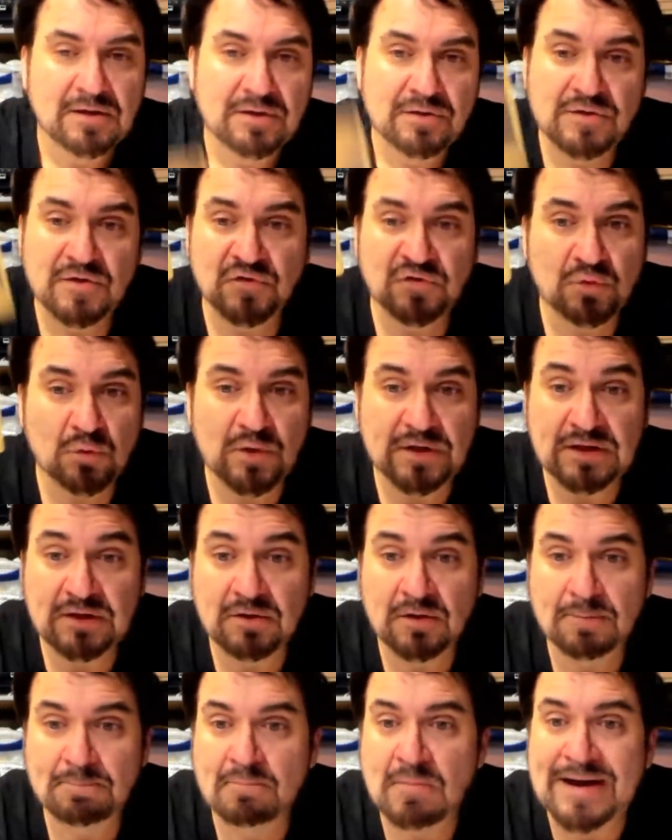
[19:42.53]
This one
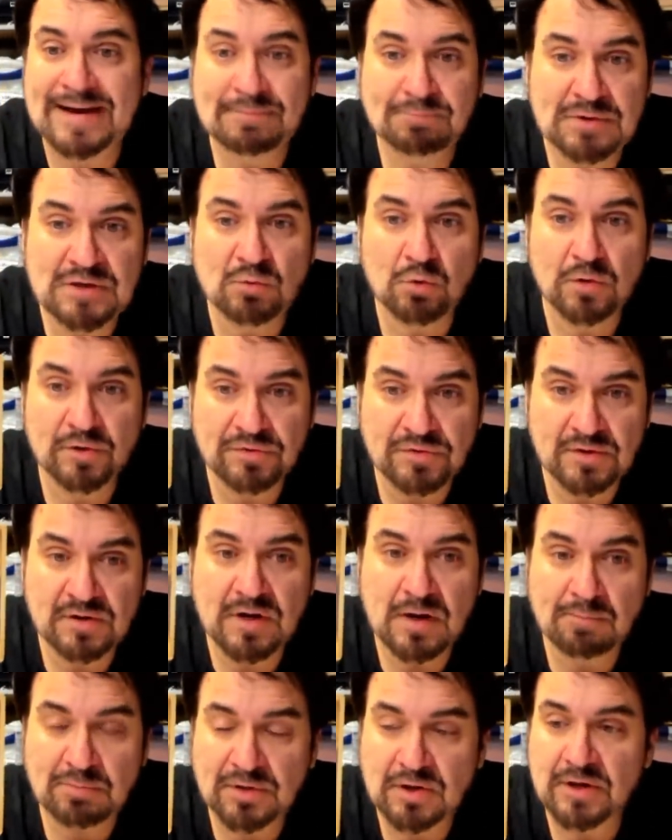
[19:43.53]
here might be worth a
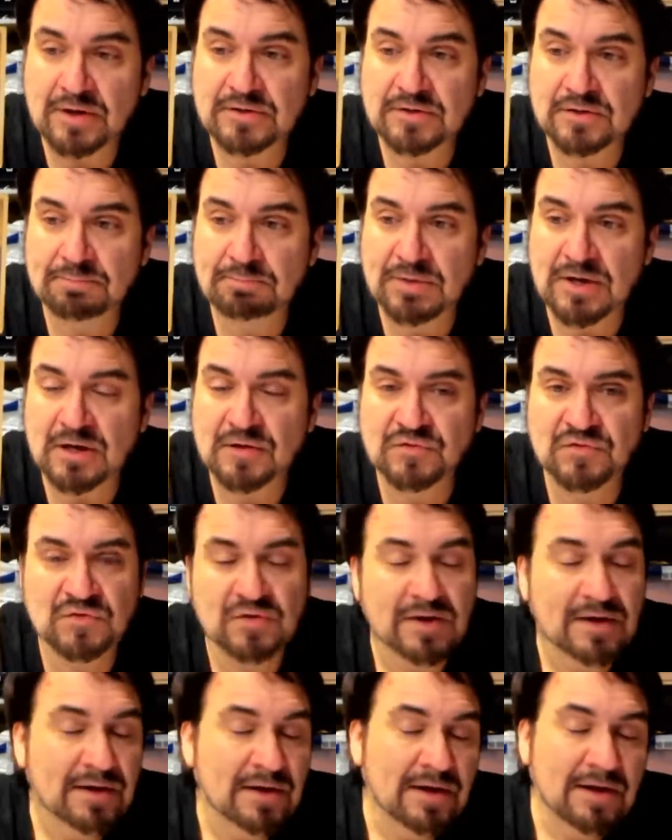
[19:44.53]
couple hundred bucks
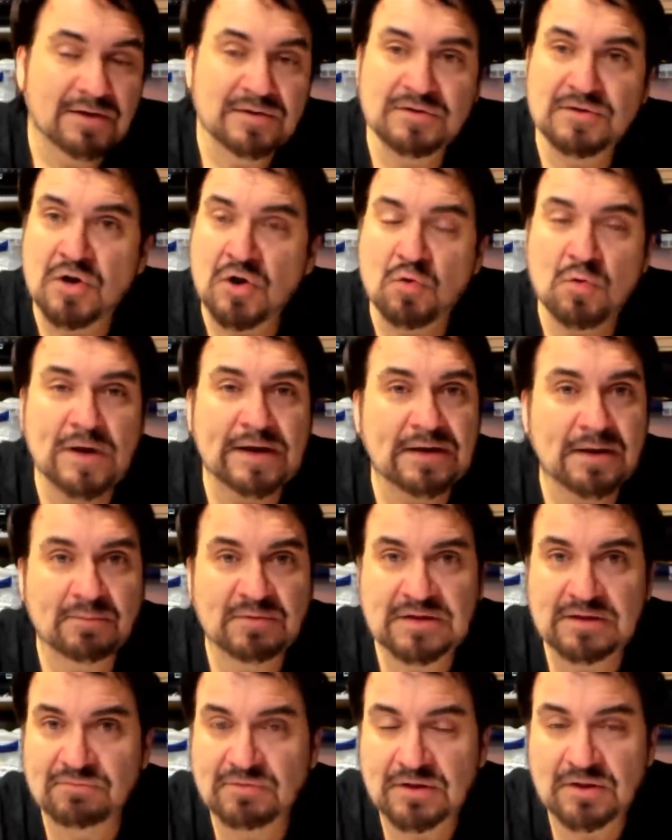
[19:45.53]
no way I'm
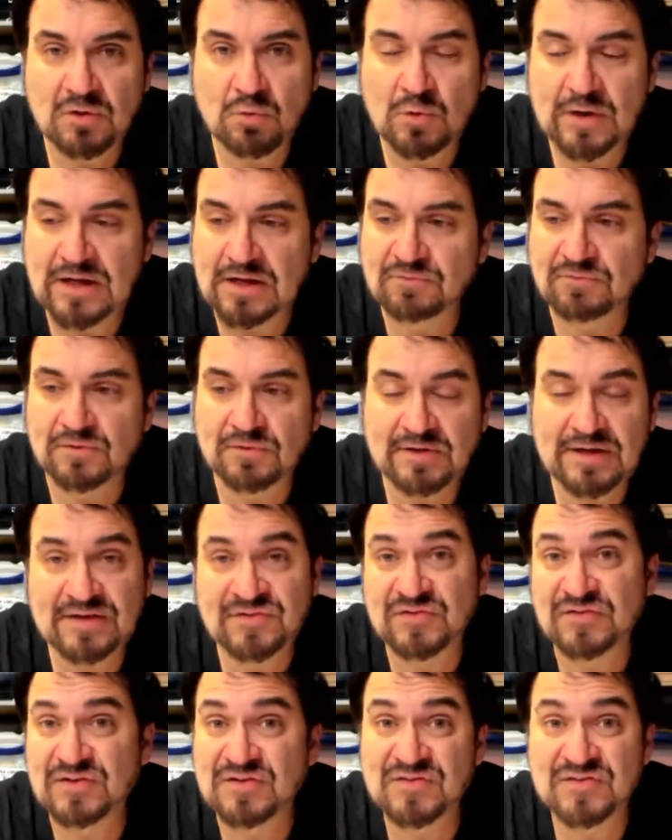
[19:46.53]
giving it away for
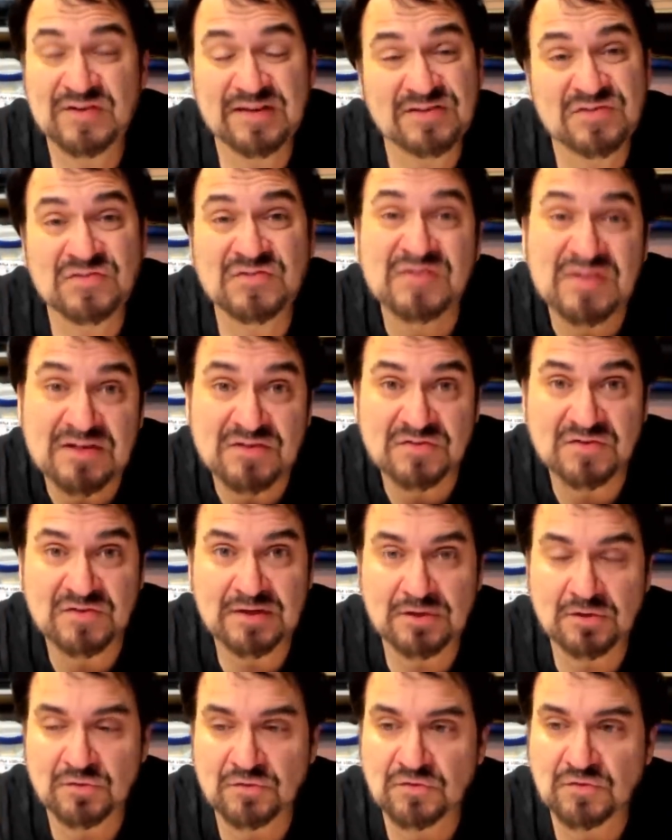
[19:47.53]
less than, say,
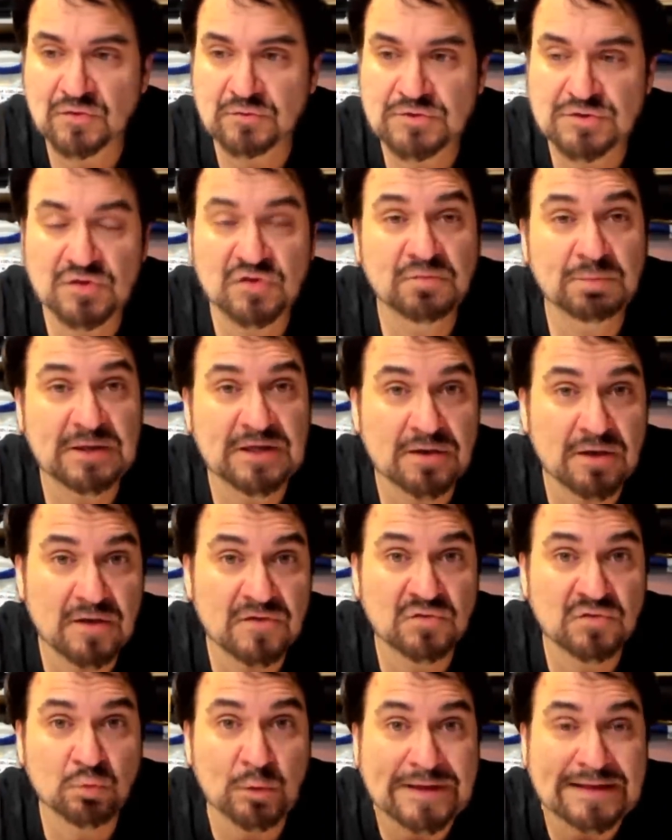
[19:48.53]
60 or so, just
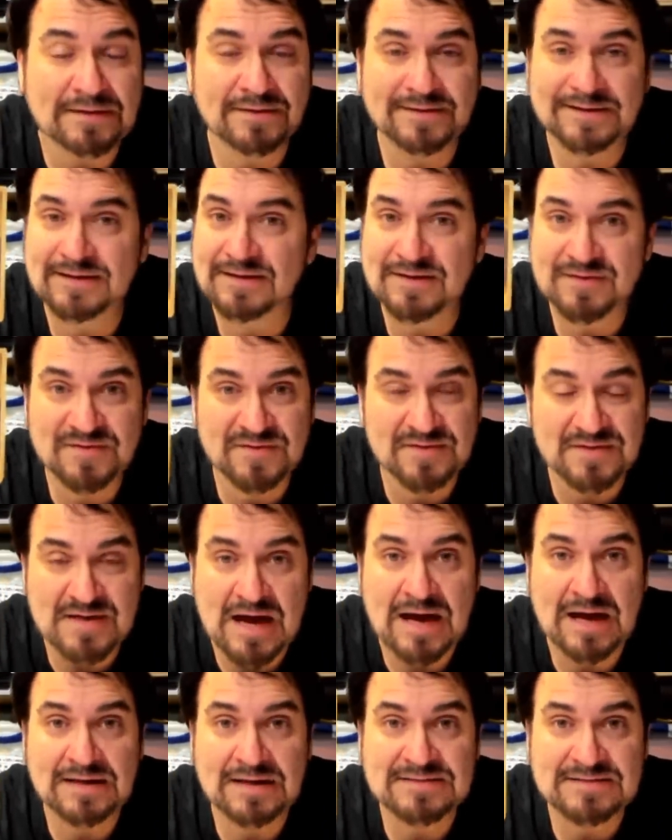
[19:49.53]
because Wheeling is
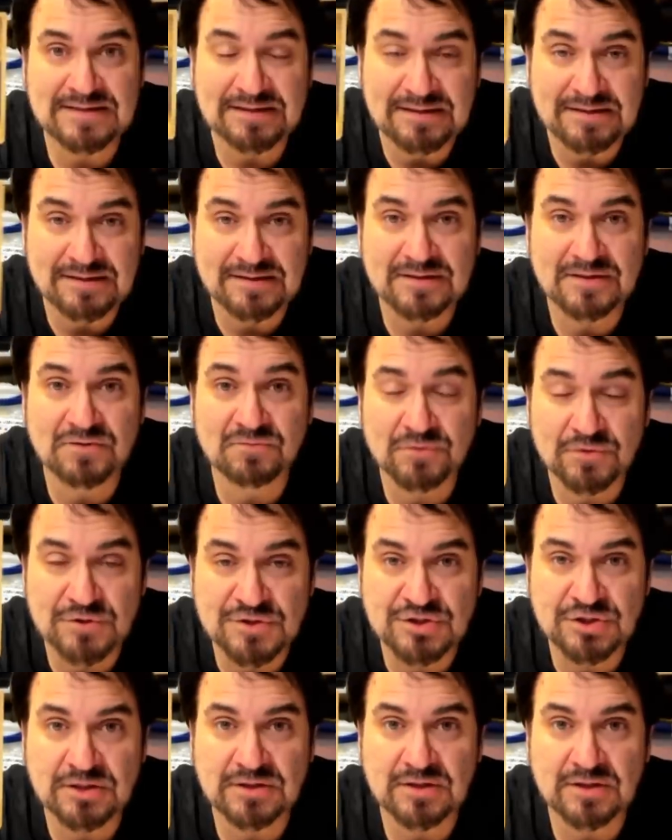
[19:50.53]
not in
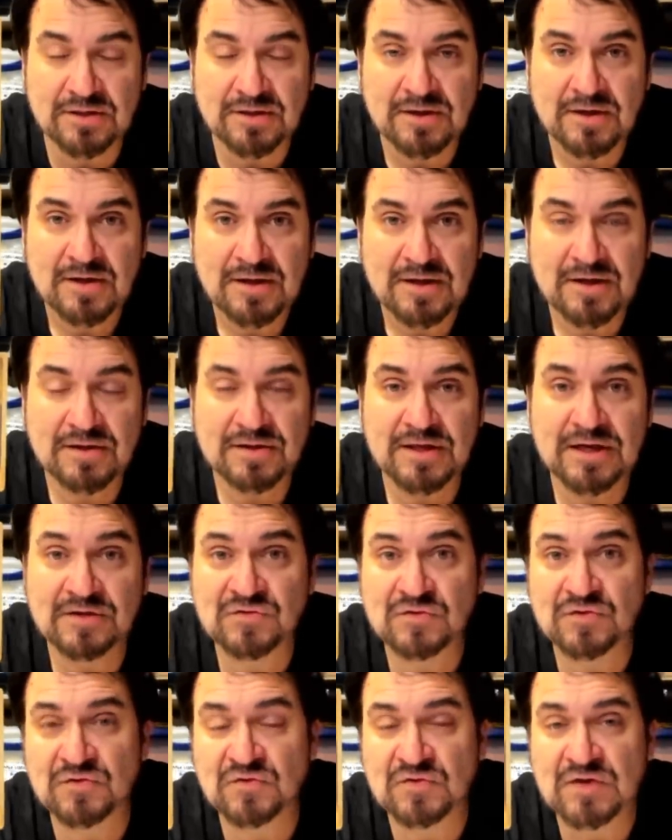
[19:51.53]
Virginia. They
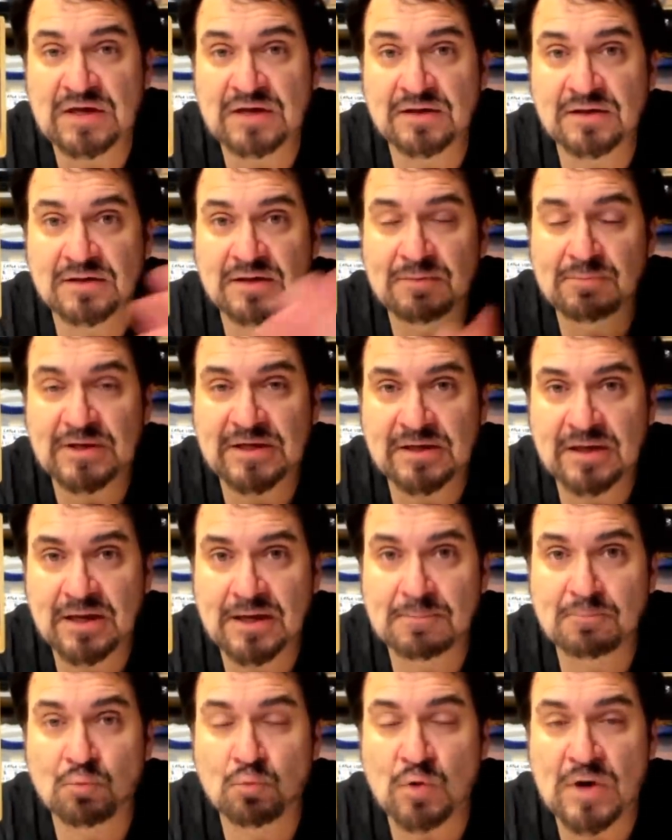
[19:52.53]
seceded, they
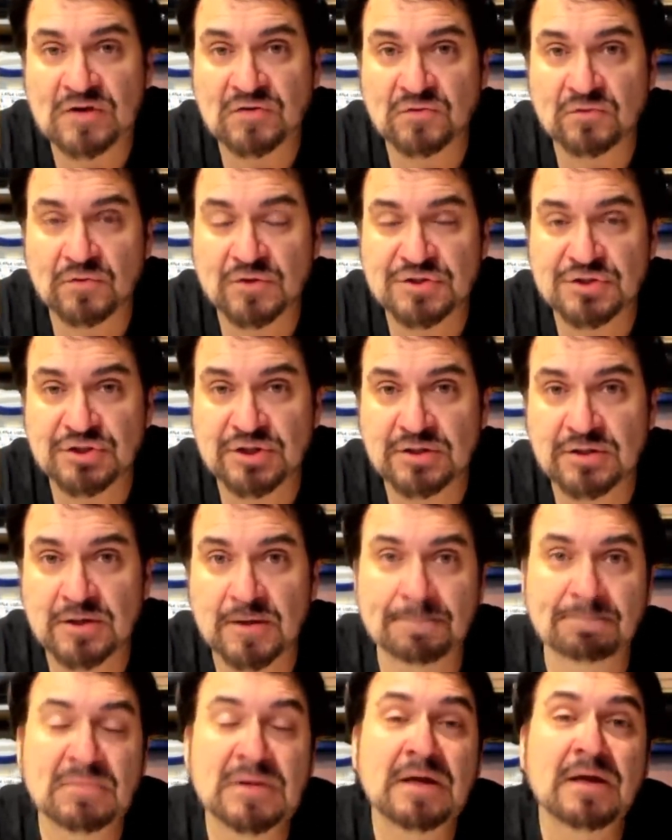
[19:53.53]
became West
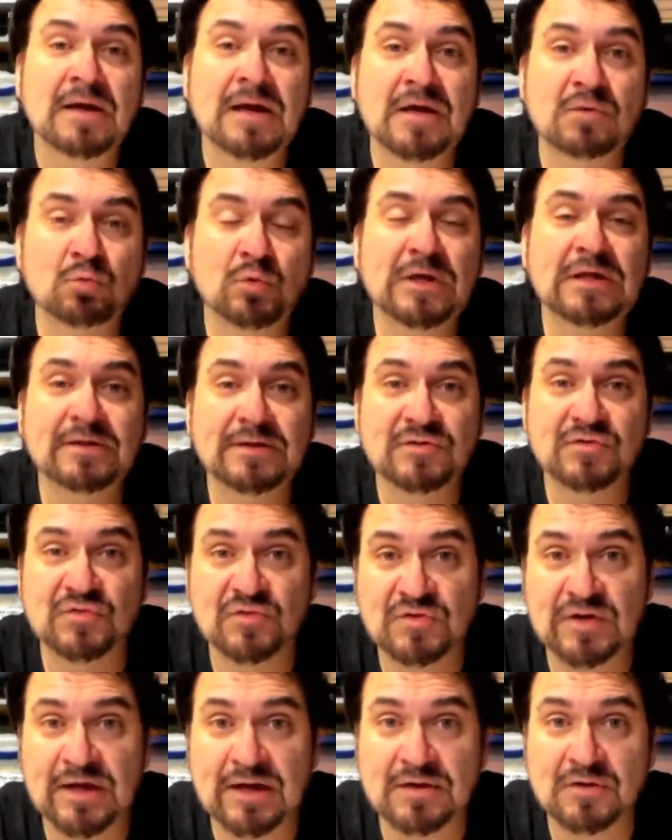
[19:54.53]
Virginia, and Wheeling
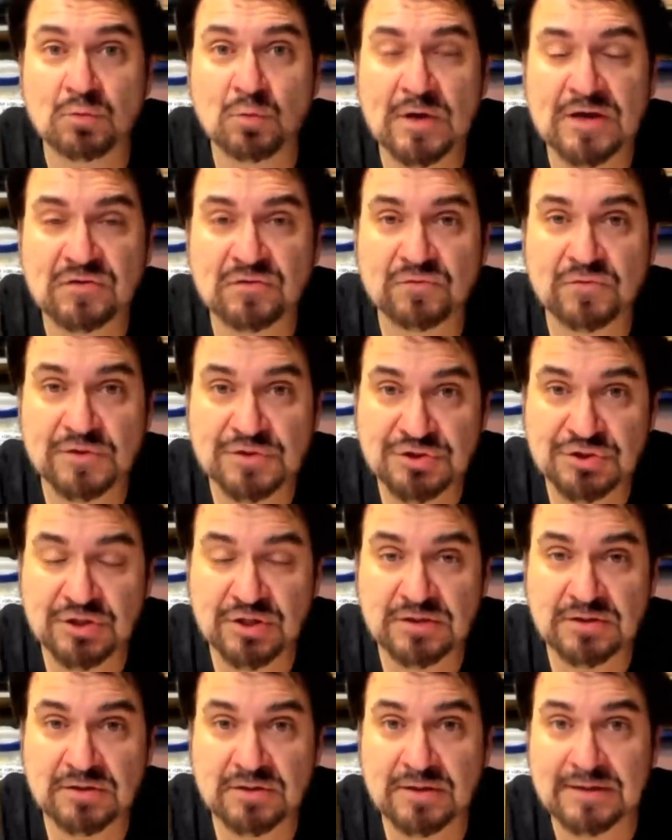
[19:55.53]
stayed in West
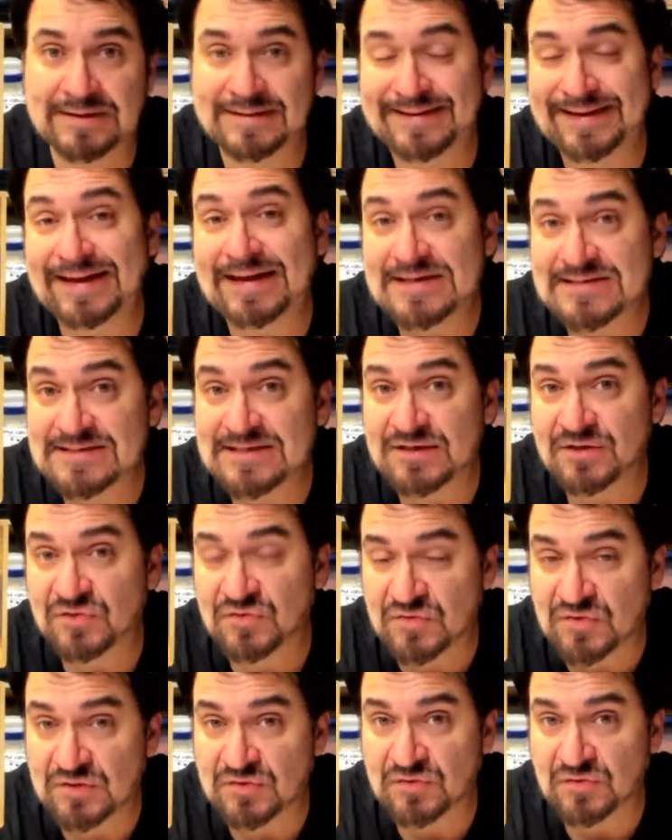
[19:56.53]
Virginia. In
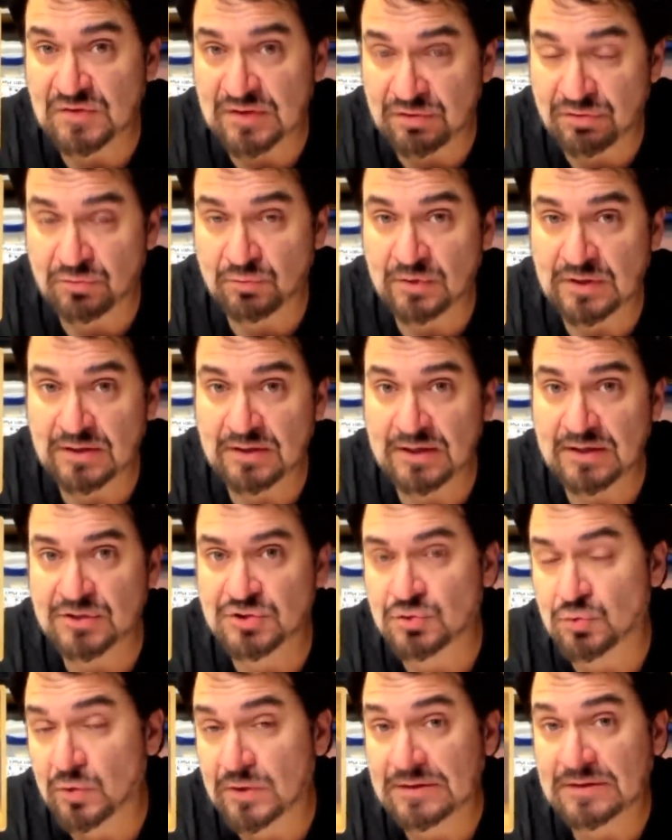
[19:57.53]
1863, they
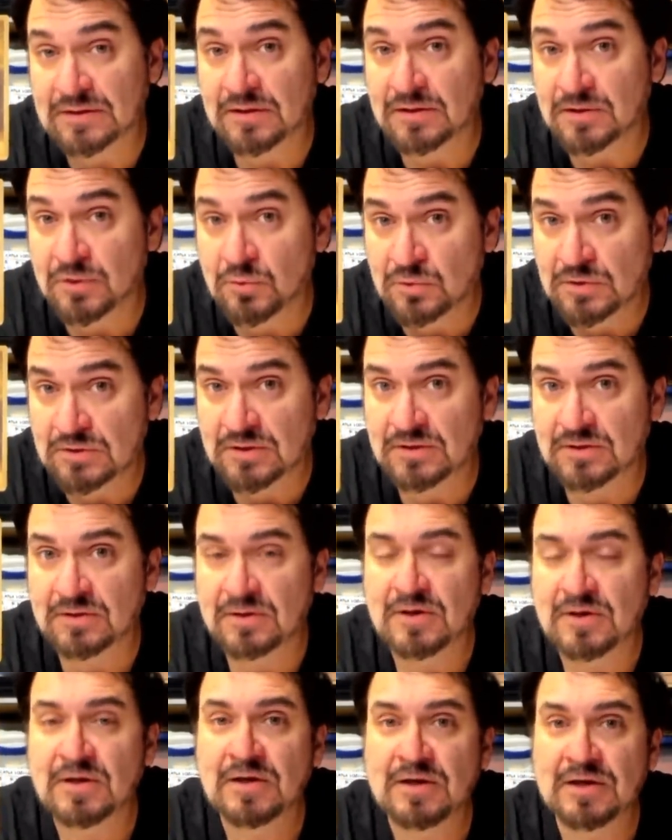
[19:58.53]
joined the Union
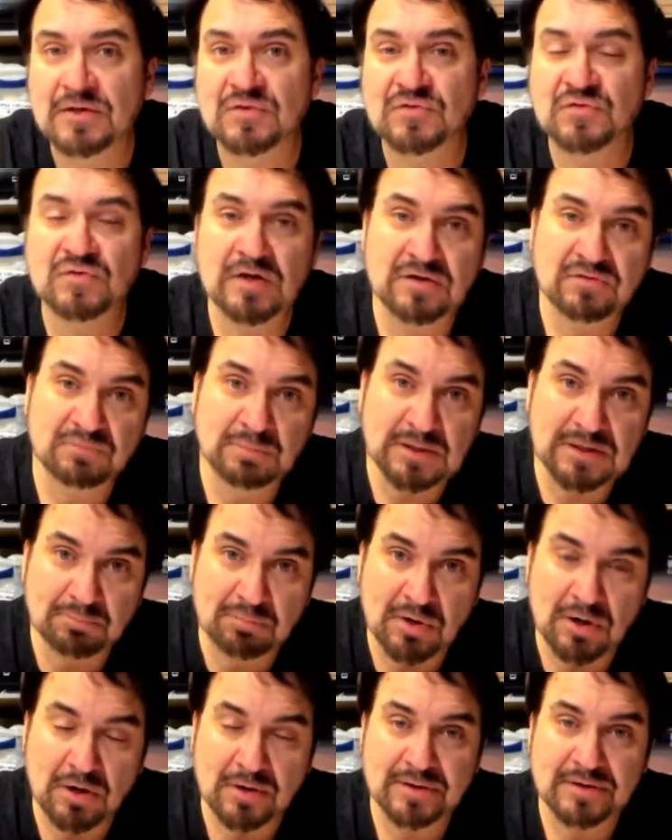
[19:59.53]
instead of being
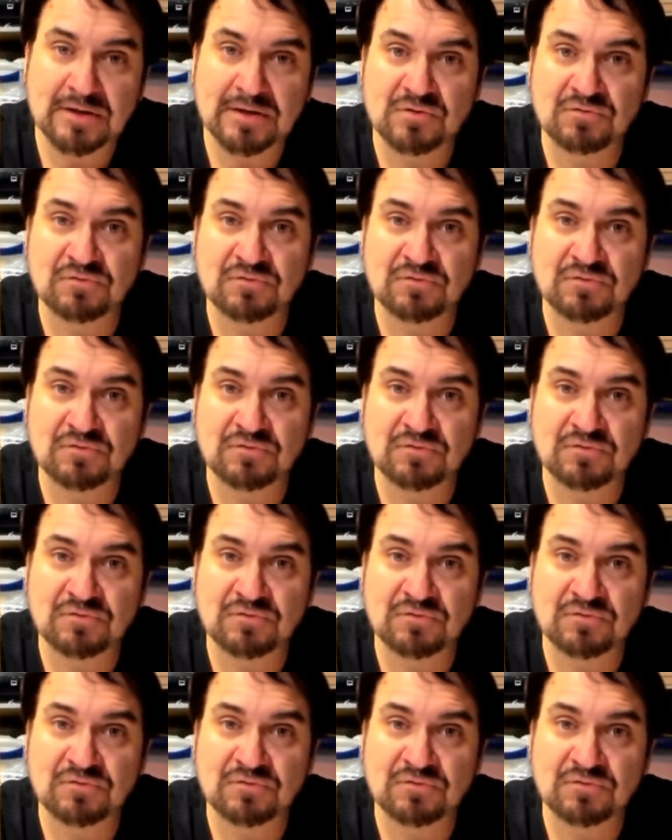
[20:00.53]
part of the